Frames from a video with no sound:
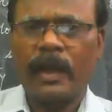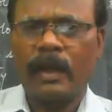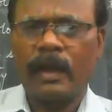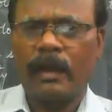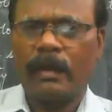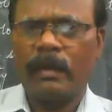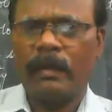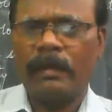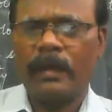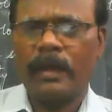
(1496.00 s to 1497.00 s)

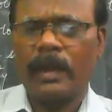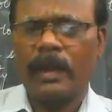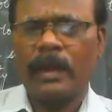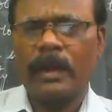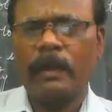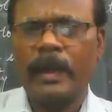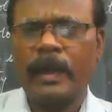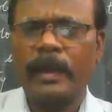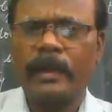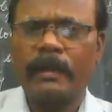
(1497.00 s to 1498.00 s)
Uh, You
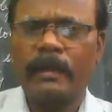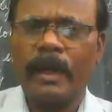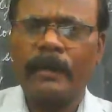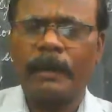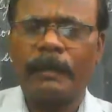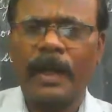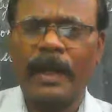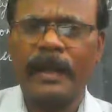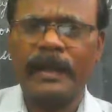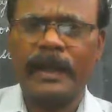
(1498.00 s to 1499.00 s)
may have a
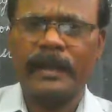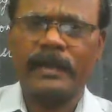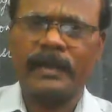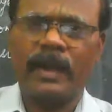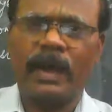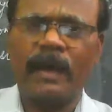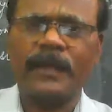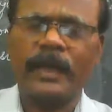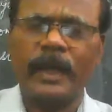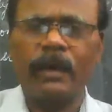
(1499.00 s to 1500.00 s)
plan that
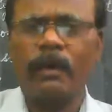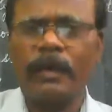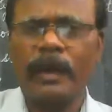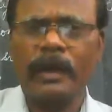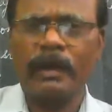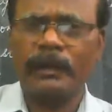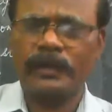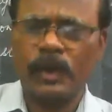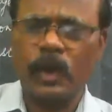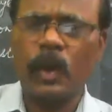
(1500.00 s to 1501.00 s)
after reopening of
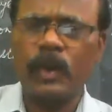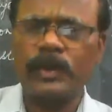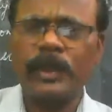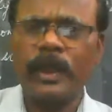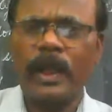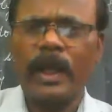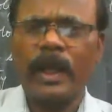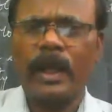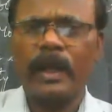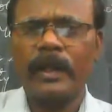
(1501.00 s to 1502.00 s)
schools,
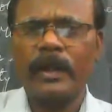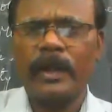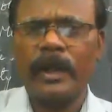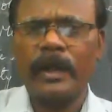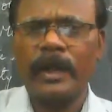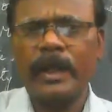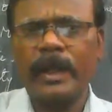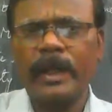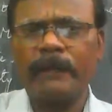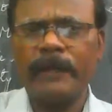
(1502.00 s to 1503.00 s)
you can
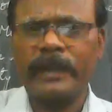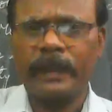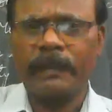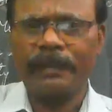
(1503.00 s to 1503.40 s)
read everything.